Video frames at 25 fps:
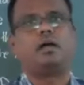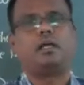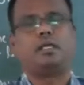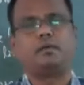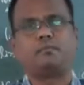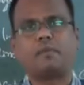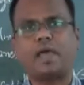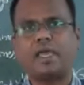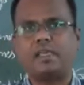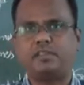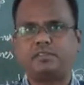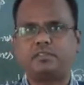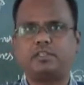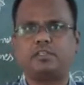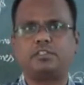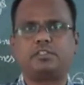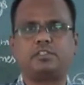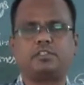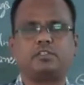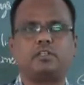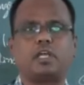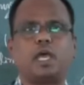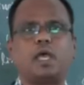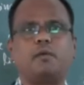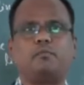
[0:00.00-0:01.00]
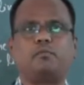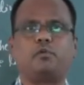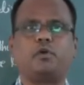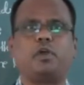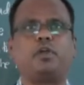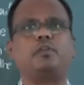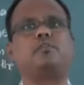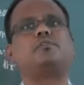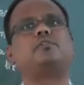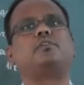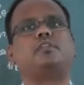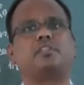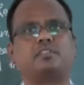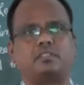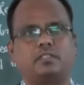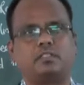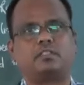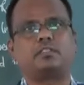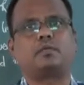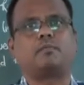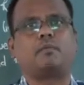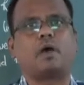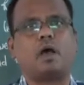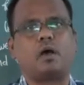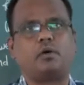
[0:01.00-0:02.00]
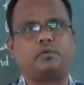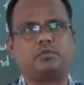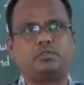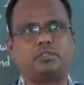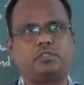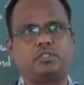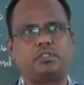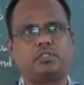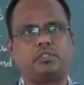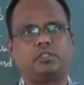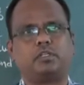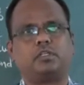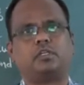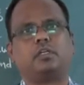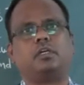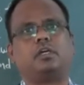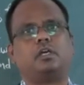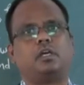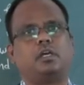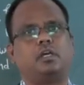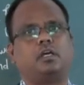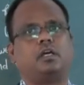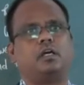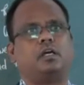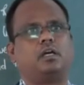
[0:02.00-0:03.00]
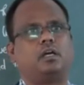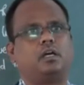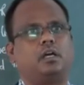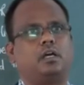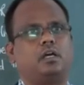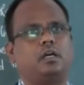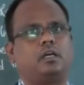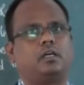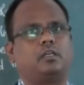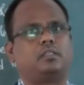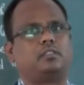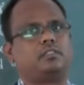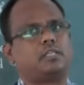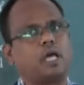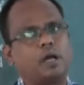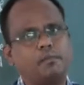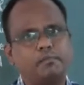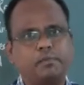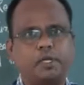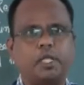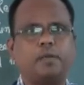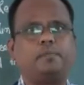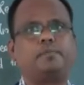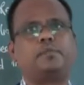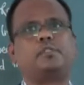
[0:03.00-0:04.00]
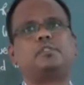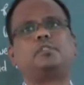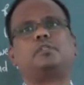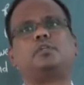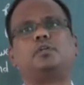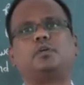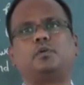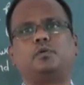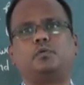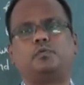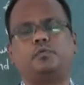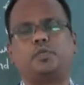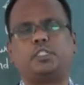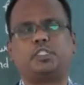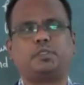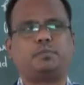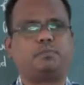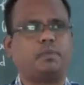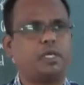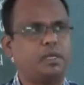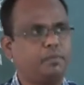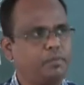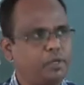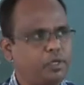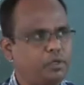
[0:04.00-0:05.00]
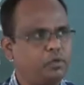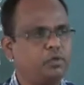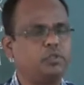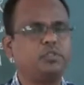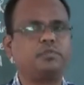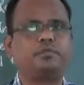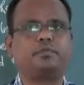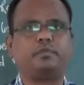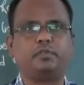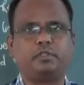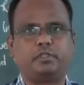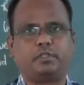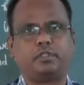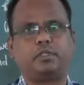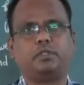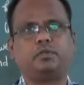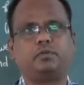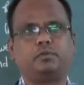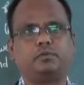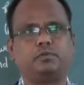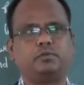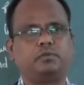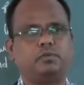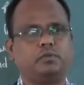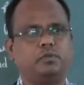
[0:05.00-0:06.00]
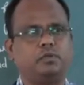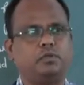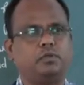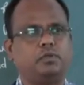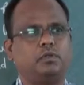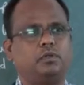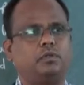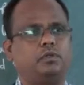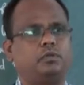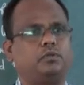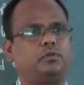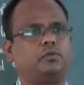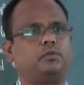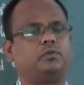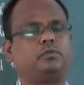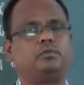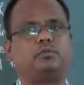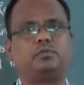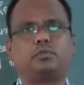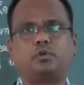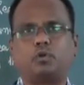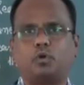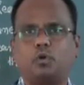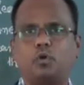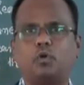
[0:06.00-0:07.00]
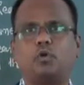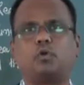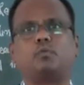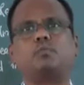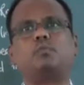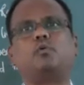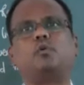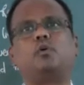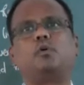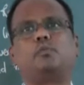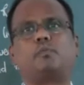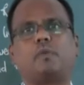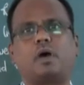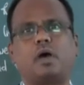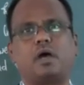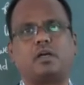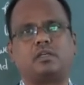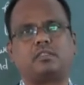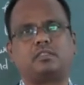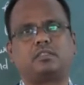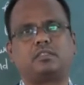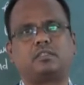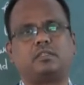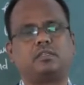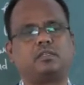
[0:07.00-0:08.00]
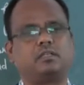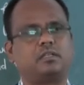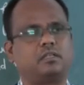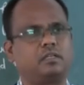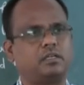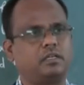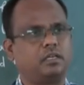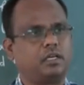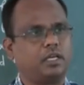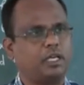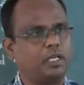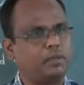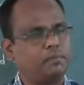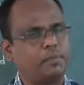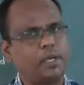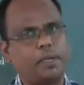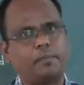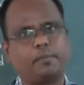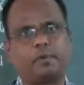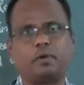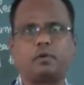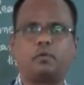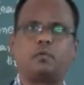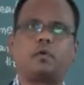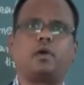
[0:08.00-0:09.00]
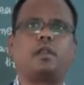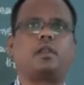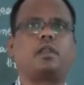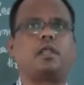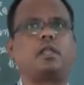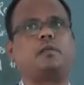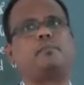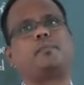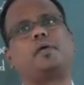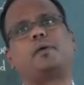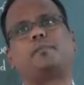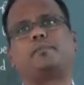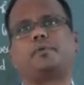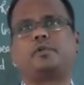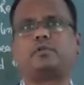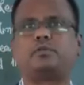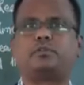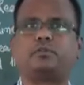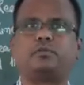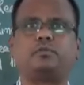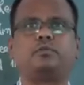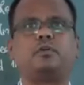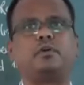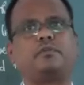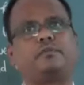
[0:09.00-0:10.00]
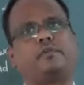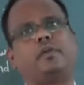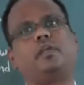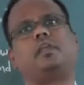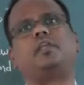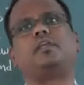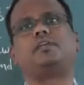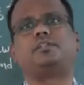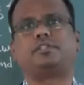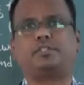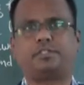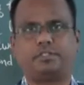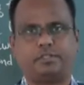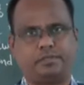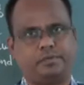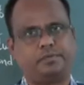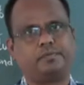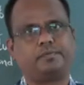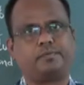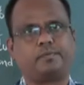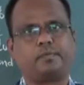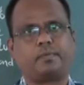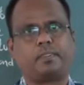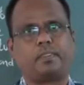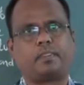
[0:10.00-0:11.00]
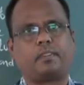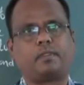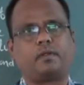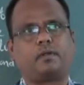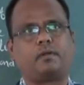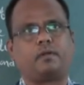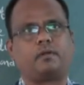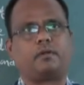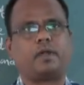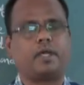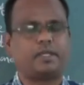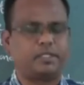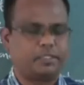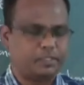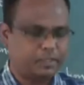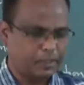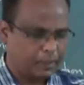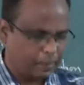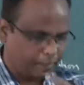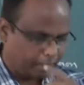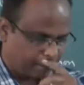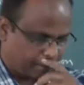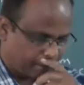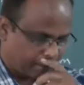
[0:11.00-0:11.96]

in my session, I am going to discuss about some tips which may be useful to you to score more marks in paper 1 and paper 2 of English, right?